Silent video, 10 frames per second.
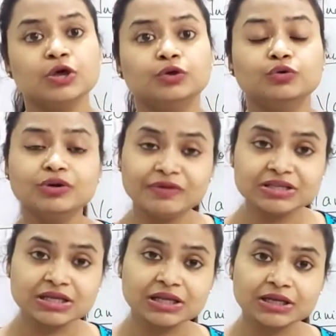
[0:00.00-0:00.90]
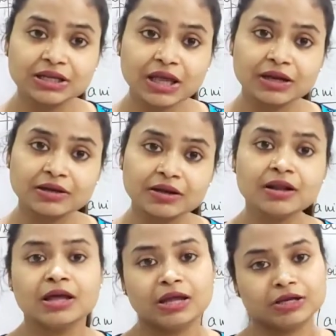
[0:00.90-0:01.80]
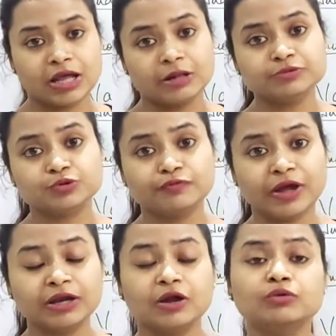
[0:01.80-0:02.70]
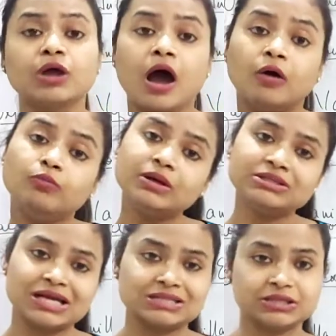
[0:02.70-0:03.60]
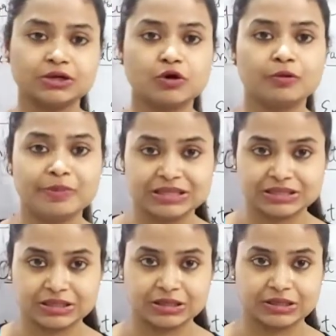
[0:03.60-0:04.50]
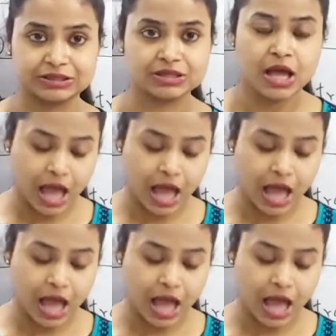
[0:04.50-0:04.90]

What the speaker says: Universal indicator, it helps to find out how much acidic or basic it is,